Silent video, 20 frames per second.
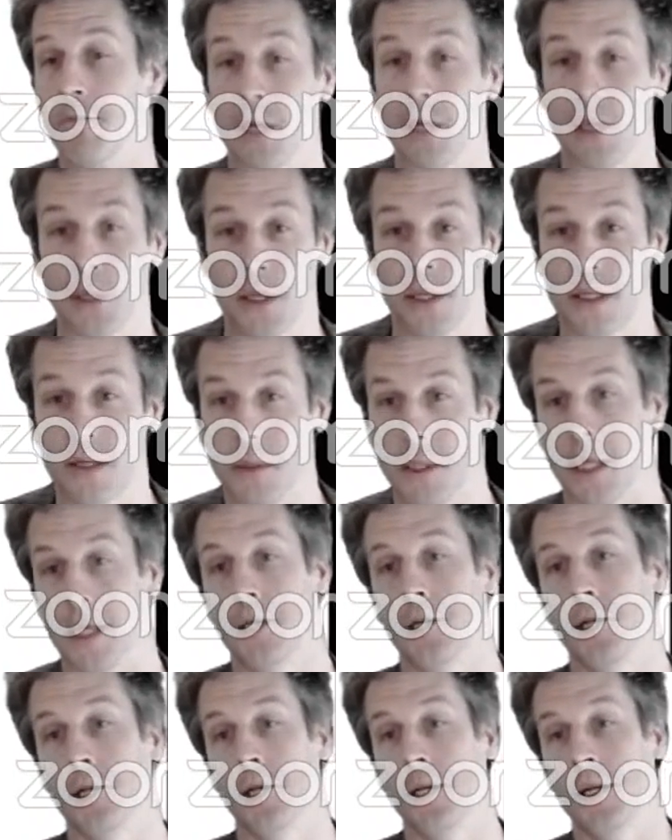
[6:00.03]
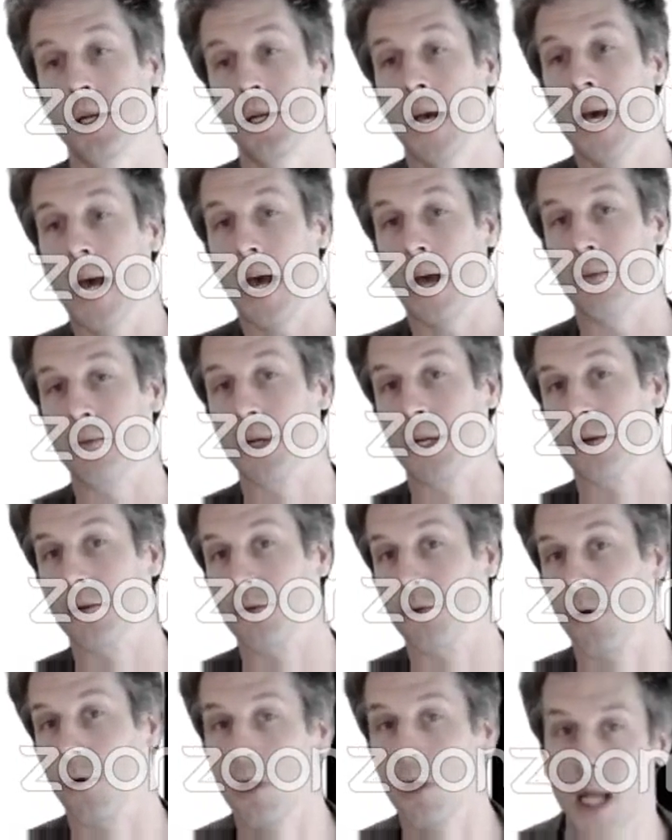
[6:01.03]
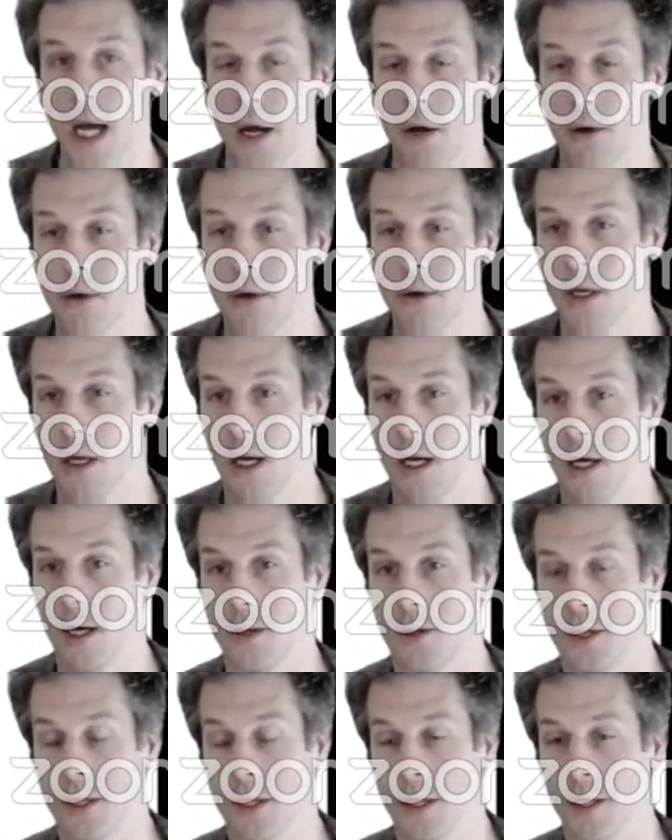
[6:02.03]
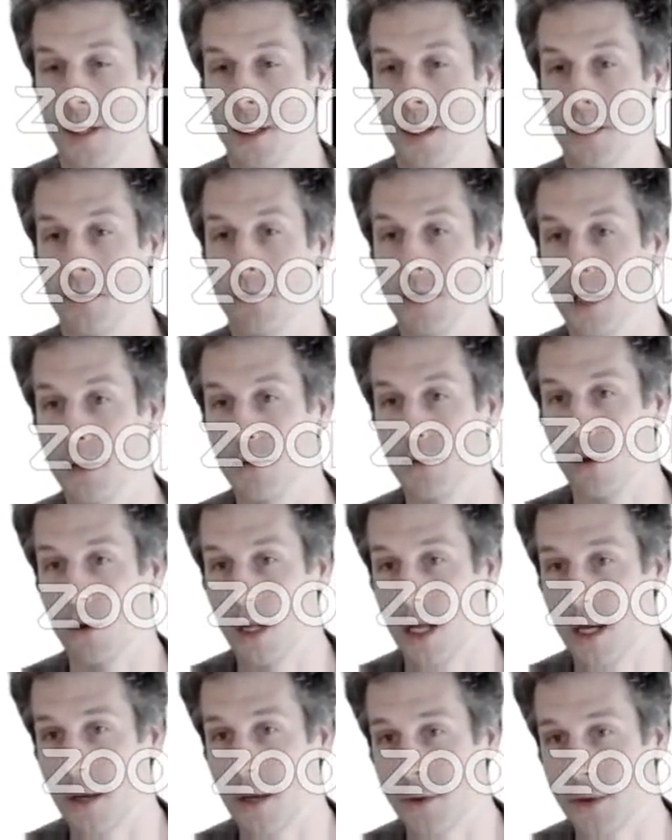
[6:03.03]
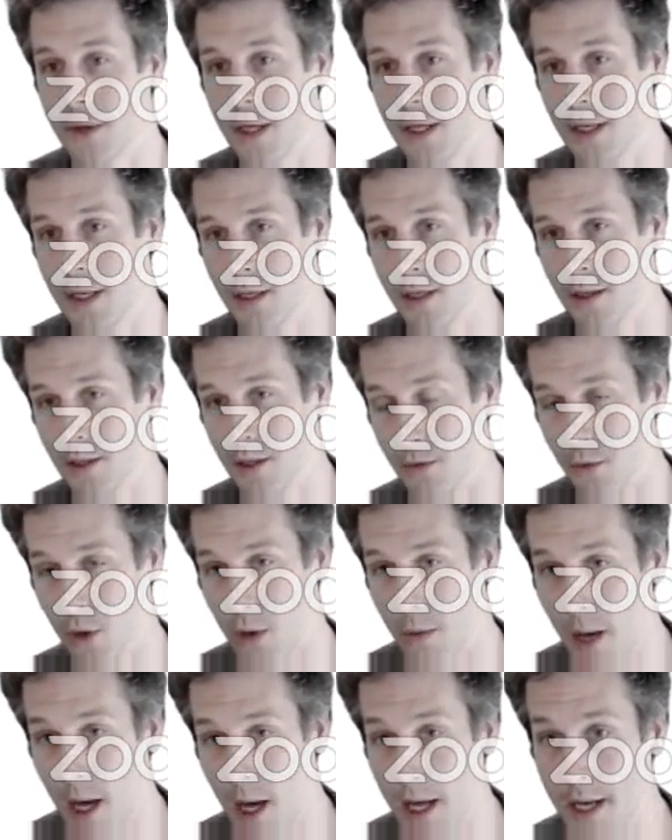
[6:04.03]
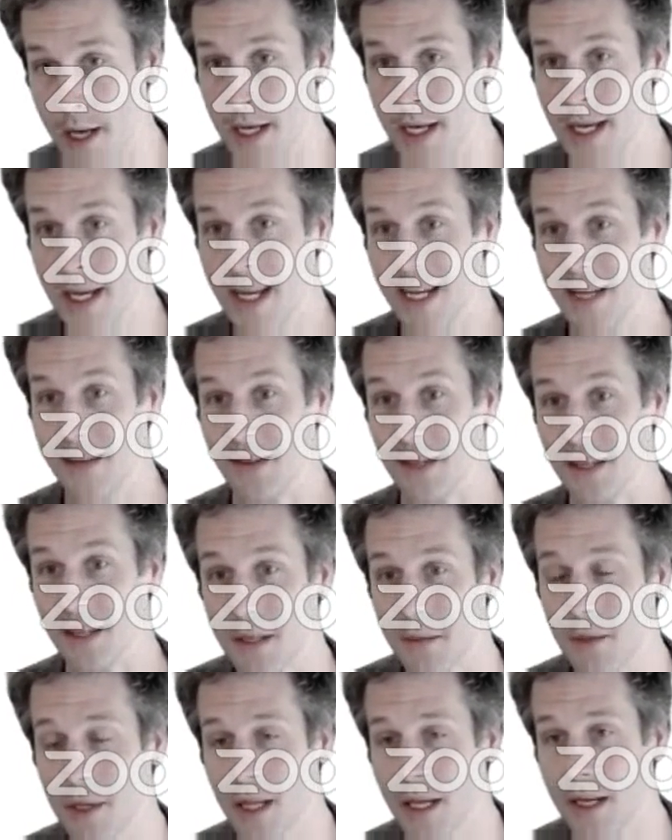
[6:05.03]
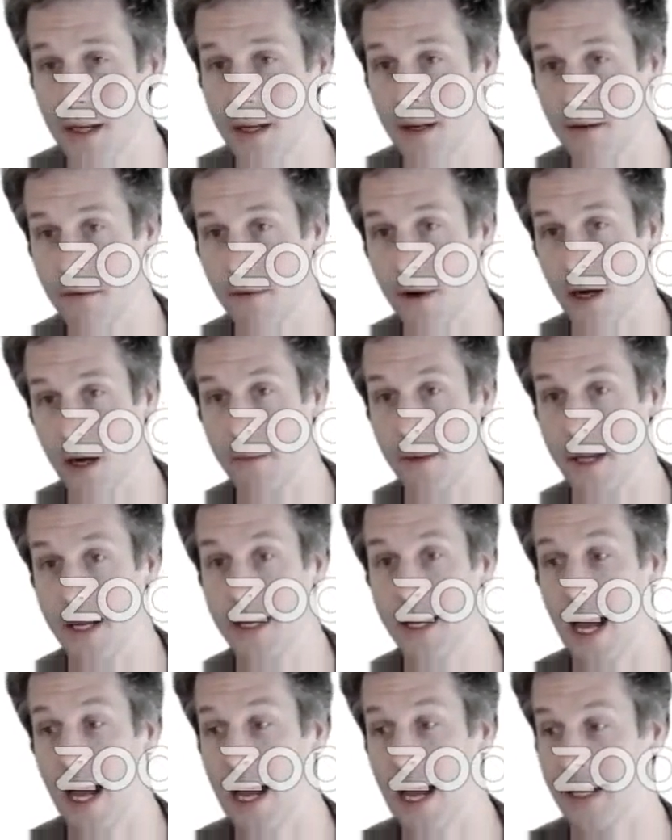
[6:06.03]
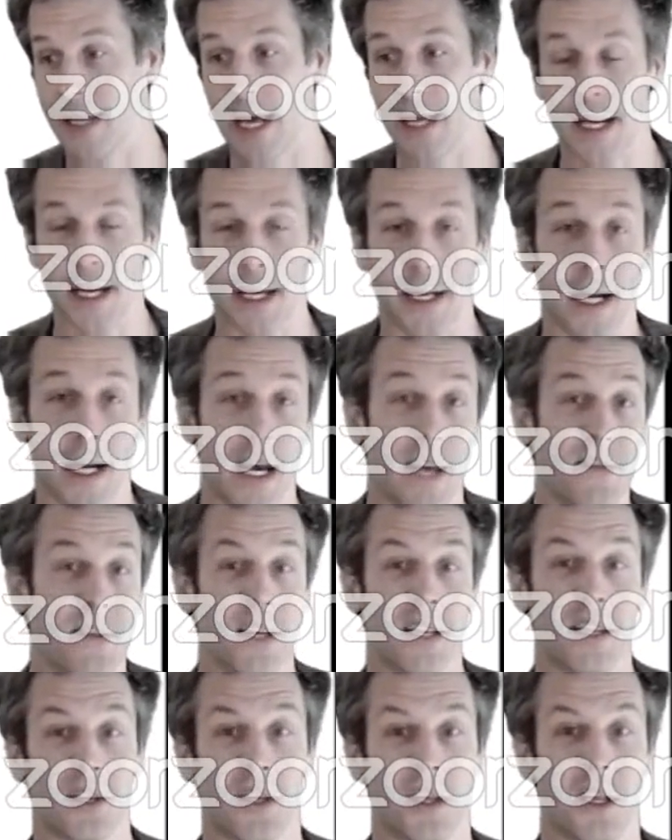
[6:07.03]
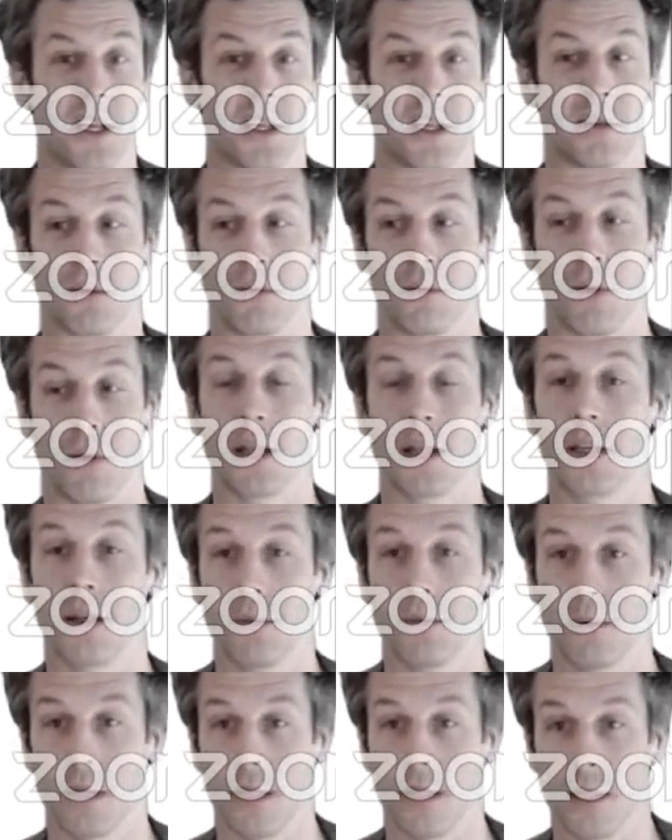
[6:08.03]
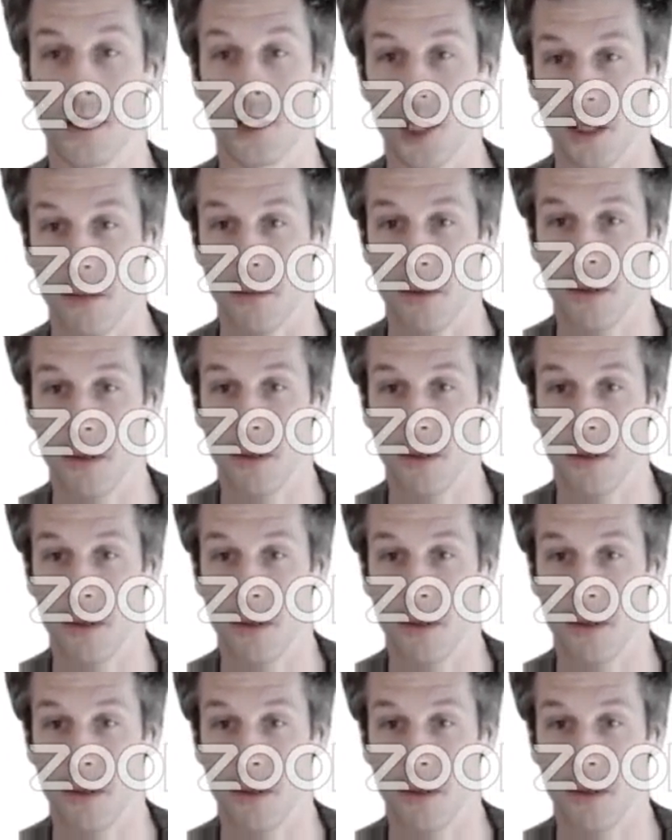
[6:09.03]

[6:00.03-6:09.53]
build a simulation, and we can roll out the robot in the simulated environment and get data, and this is relatively cheap.